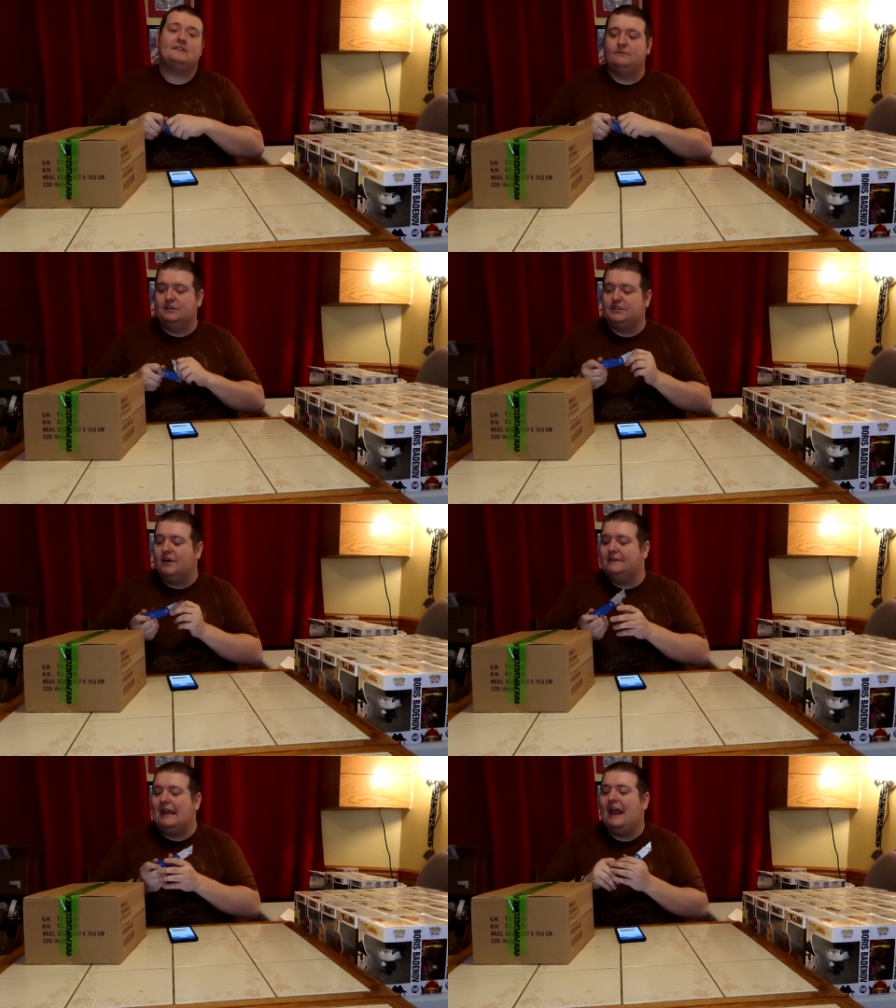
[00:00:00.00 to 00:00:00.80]
So we're going to
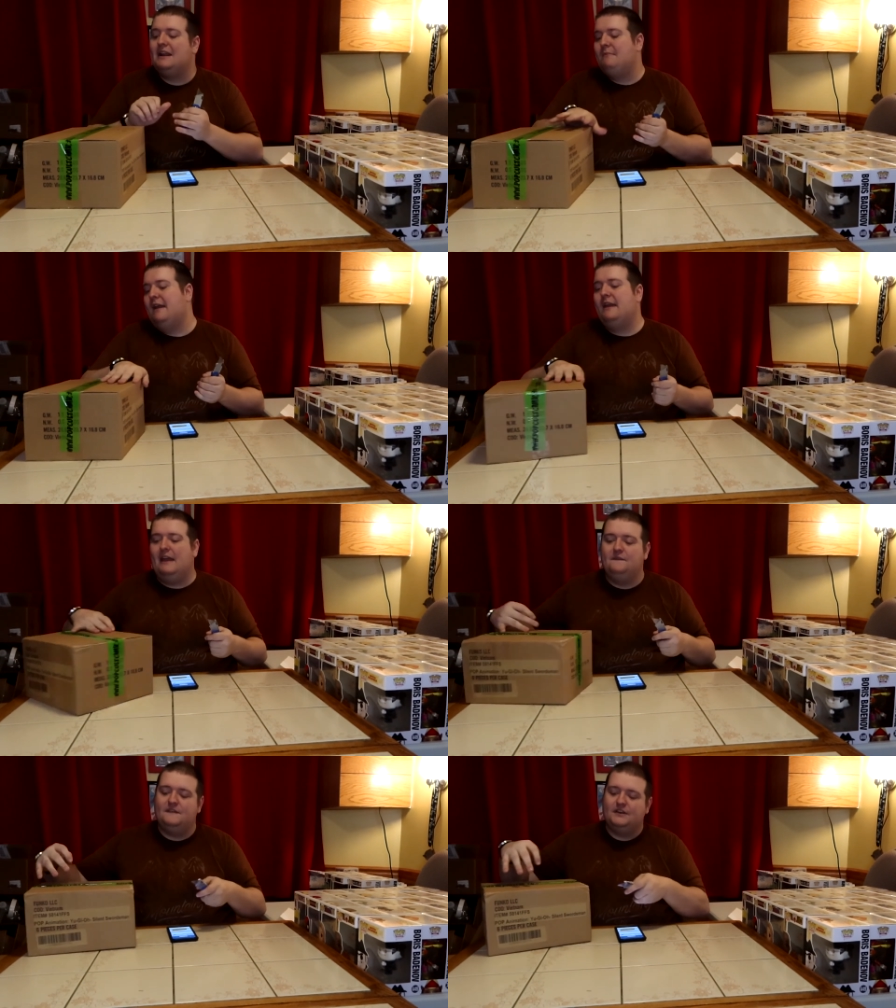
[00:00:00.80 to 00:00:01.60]
start with the anime
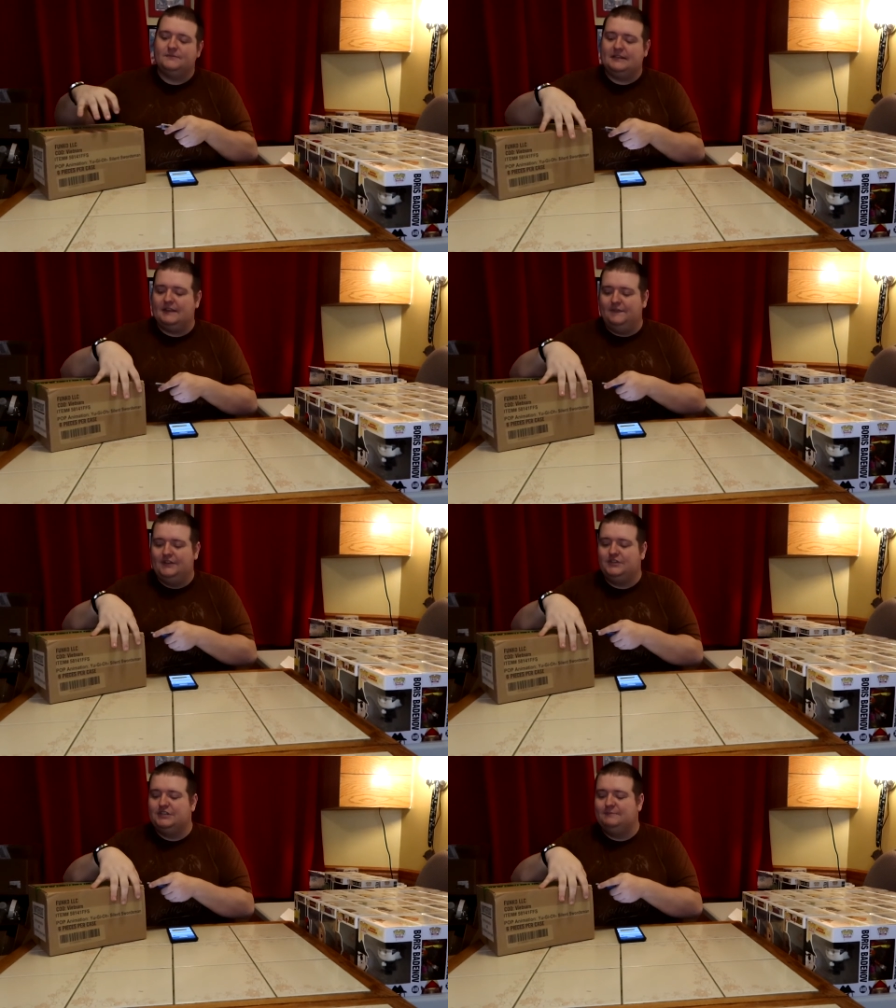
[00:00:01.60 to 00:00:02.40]
and finish with the
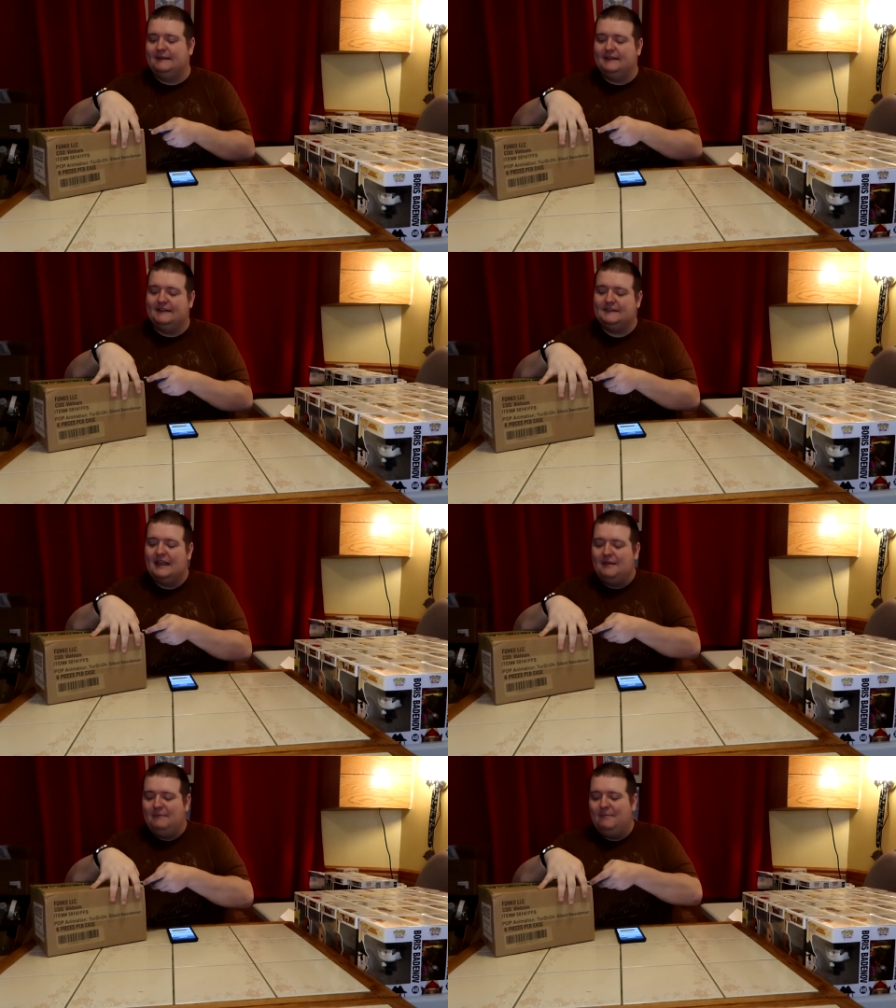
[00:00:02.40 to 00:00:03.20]
conventions because
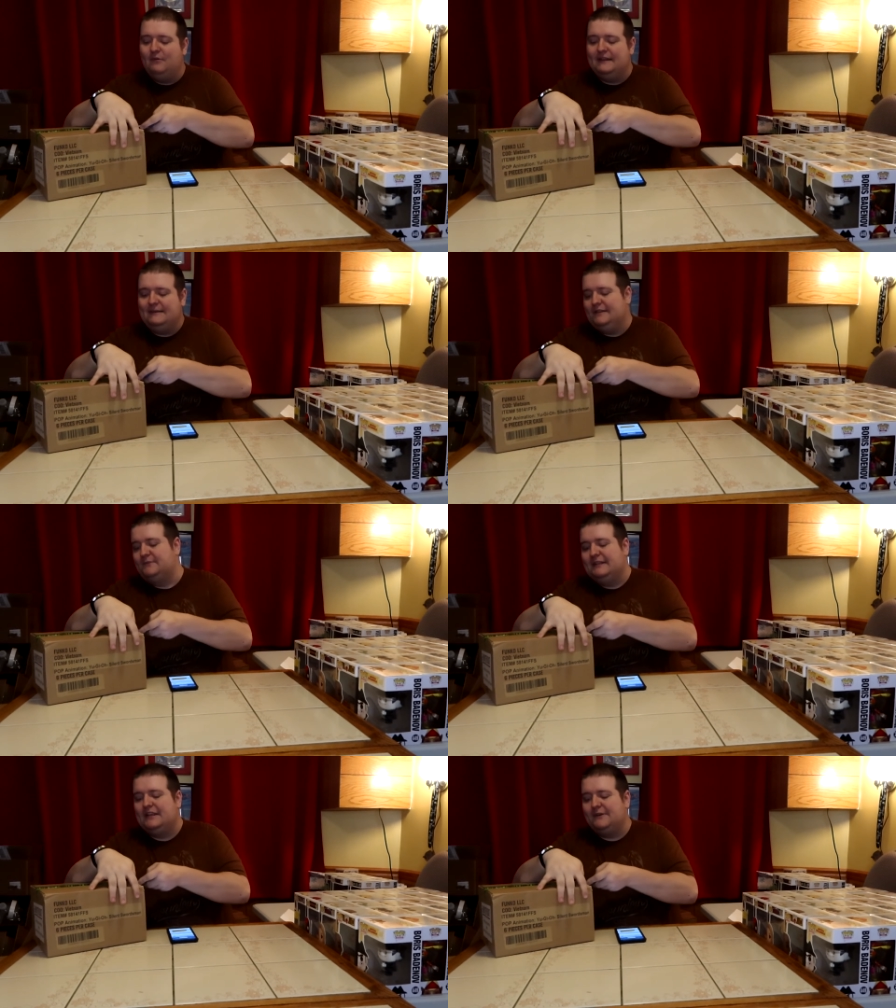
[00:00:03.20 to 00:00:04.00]
maybe we'll get something
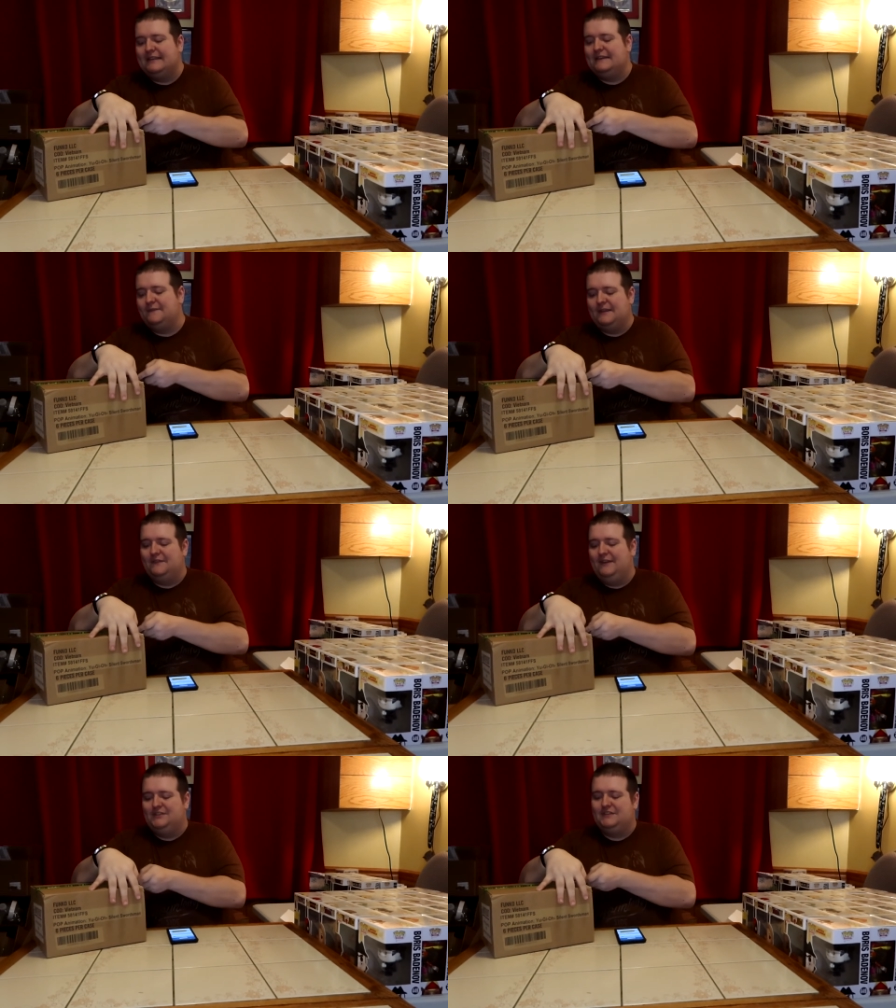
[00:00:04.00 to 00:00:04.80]
really crazy from the
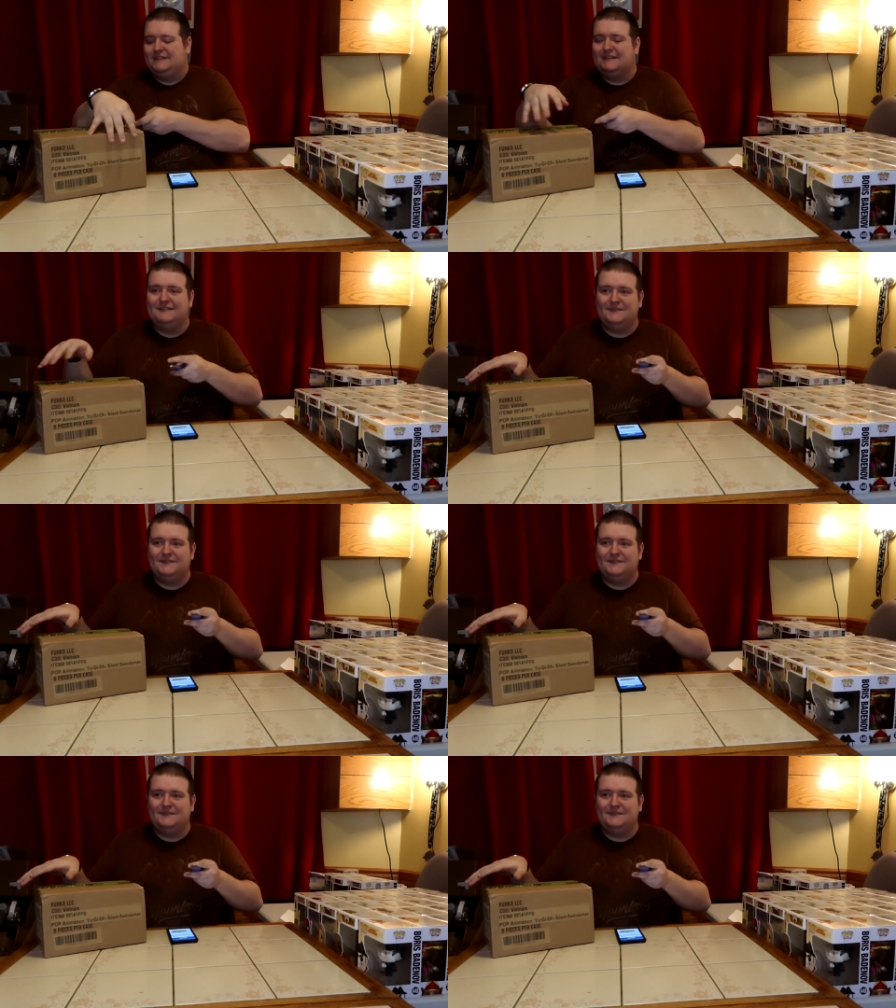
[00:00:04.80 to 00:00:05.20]
conventions.